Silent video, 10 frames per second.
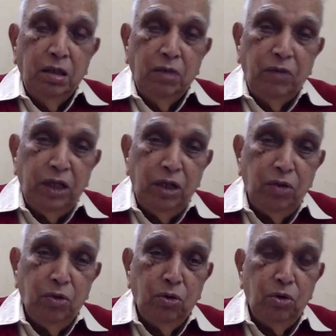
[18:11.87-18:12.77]
whether you
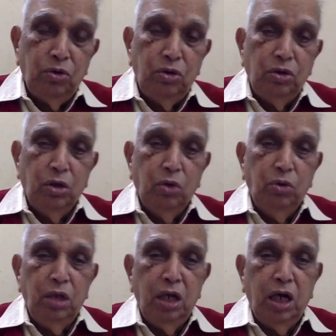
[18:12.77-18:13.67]
go south,
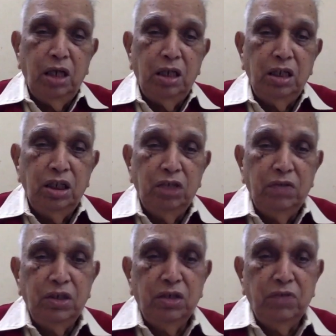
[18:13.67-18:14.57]
north, east,
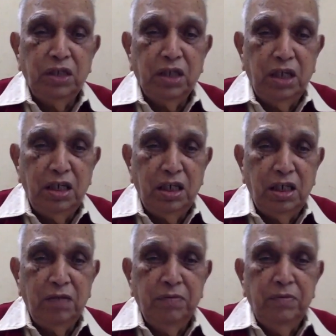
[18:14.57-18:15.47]
west of this country,
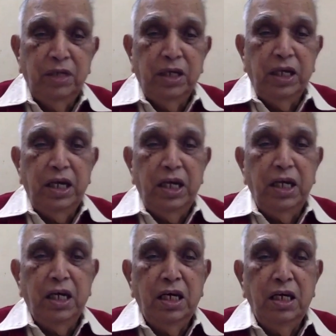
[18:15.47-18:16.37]
in
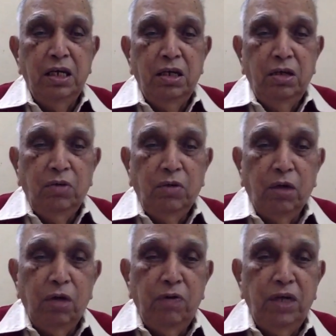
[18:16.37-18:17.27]
India, you'll
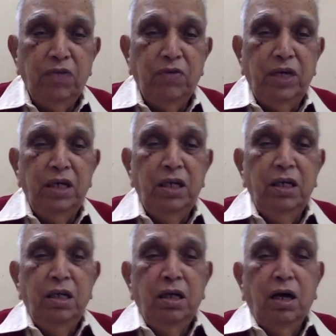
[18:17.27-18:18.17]
always find
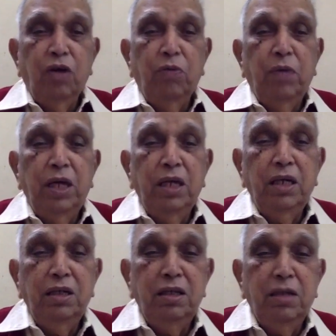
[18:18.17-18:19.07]
Hanuman
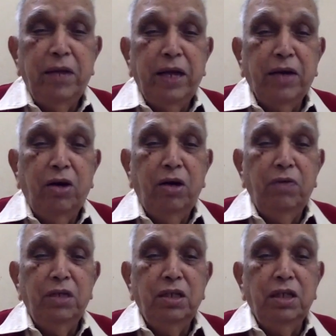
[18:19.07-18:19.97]
is the god
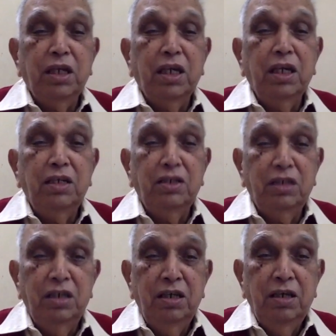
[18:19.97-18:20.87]
which is recognized
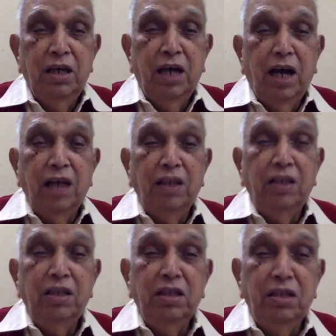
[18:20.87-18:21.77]
as
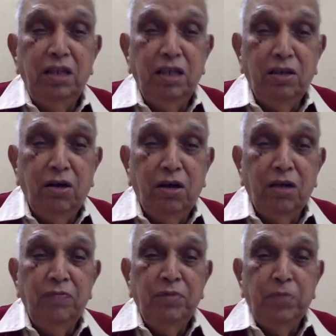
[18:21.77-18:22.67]
the god,
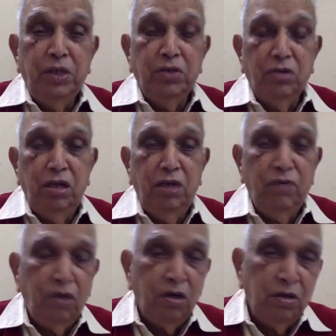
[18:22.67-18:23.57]
particularly
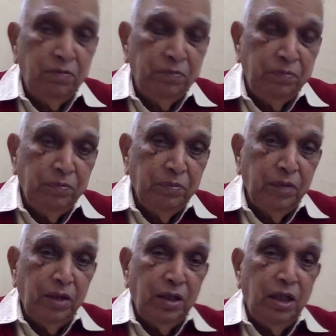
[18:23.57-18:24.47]
for
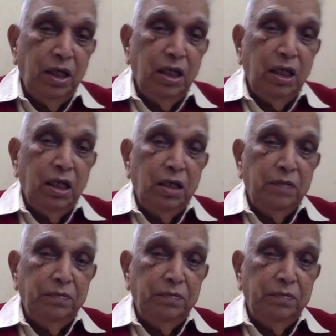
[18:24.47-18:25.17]
the